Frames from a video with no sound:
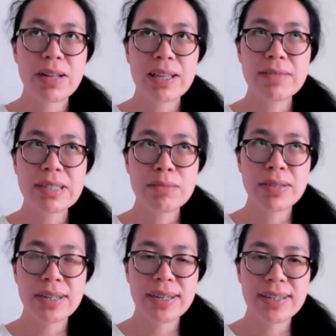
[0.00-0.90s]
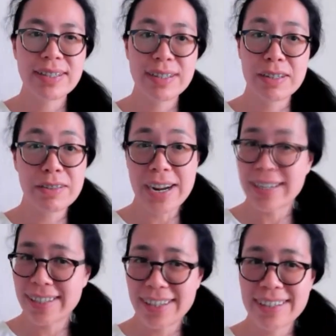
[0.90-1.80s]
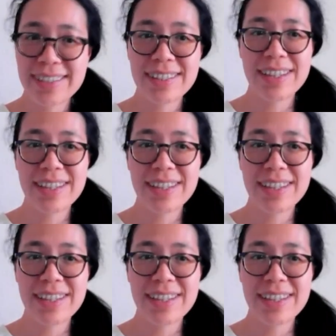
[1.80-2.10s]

well, if somebody is in a crisis,